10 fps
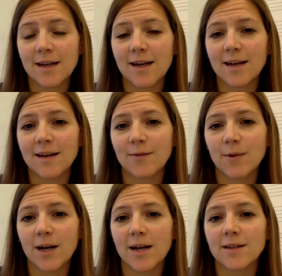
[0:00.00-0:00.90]
And
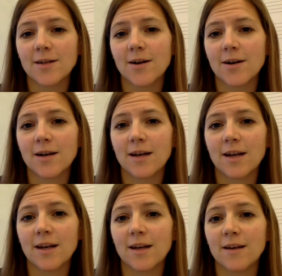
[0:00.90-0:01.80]
when I started
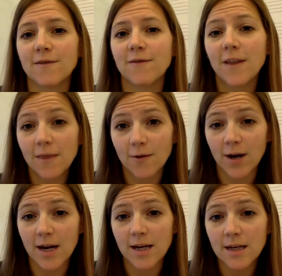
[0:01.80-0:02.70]
in fifth
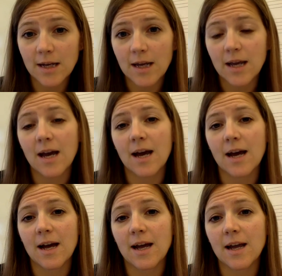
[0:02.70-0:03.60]
grade,
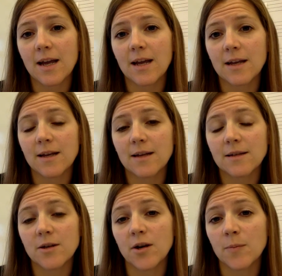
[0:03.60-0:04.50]
I
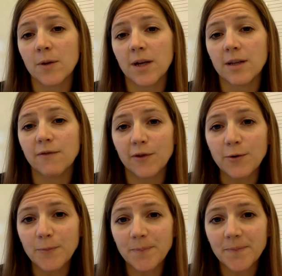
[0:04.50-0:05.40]
started playing the
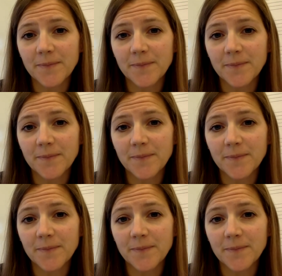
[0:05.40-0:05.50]
flute.